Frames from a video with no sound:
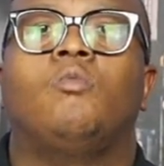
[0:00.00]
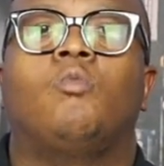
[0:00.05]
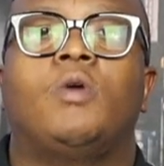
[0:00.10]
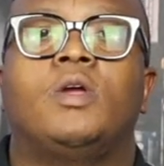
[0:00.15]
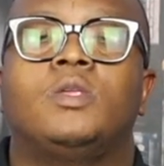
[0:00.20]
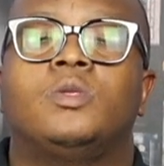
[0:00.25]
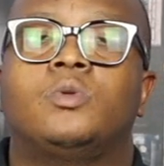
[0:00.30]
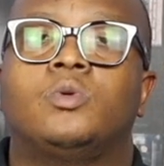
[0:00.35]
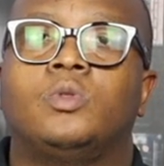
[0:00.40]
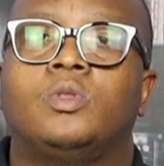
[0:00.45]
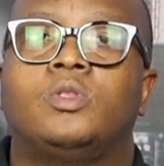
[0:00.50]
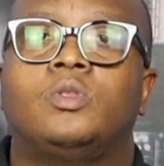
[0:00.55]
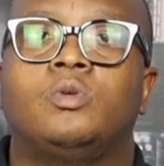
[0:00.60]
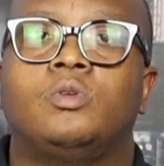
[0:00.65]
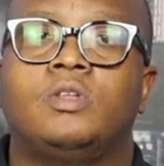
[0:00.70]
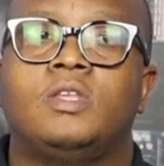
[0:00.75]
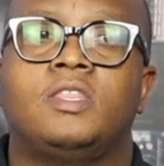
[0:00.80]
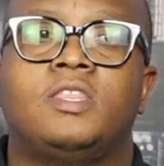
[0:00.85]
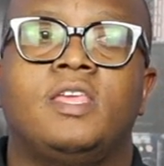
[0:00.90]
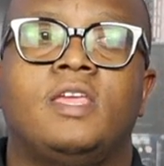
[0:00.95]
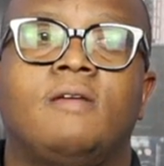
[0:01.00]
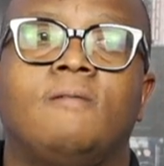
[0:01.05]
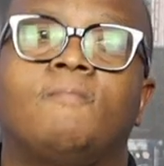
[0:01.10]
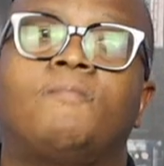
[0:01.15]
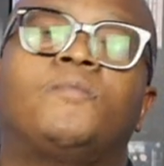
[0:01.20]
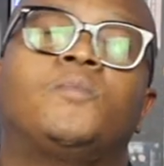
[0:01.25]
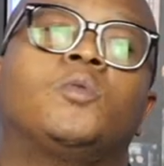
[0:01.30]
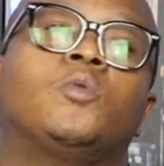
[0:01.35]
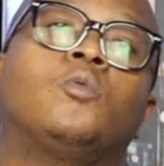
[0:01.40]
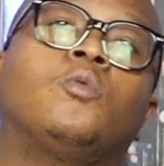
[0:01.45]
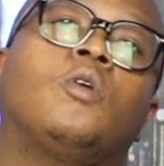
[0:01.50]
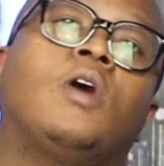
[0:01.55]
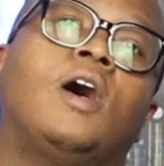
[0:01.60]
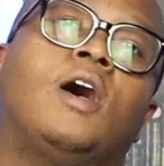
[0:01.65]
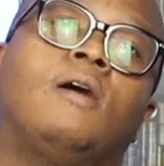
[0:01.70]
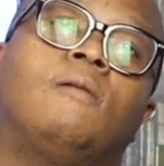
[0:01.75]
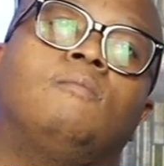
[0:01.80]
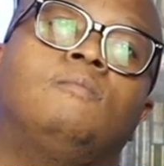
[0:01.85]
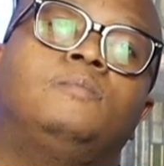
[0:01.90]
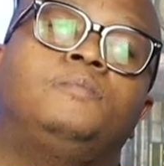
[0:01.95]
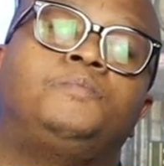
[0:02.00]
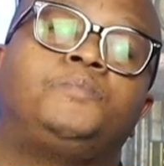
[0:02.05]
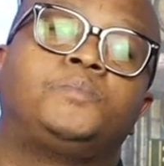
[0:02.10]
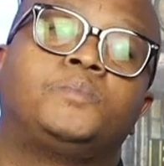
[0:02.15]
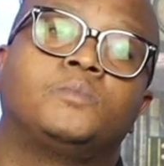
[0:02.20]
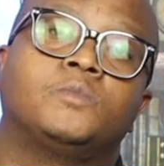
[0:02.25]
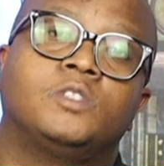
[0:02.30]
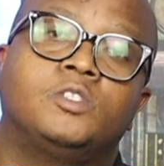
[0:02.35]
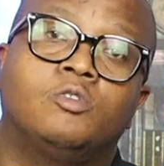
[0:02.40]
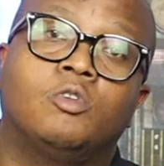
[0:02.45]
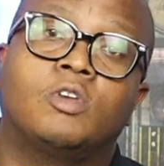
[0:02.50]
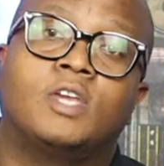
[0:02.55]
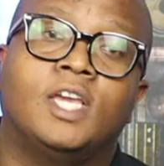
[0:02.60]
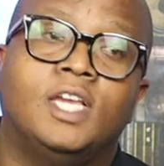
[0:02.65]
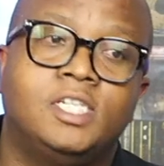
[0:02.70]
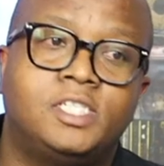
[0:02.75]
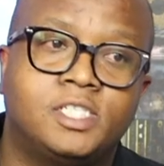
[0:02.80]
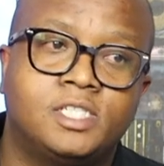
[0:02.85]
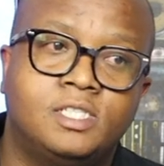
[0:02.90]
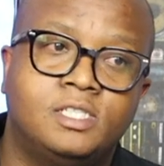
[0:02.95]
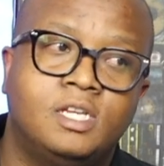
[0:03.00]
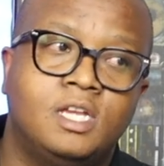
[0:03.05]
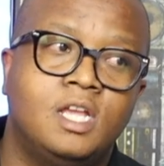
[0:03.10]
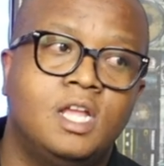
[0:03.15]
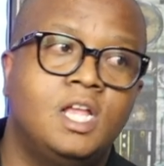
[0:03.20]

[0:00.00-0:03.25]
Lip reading: then went to the thing, to location.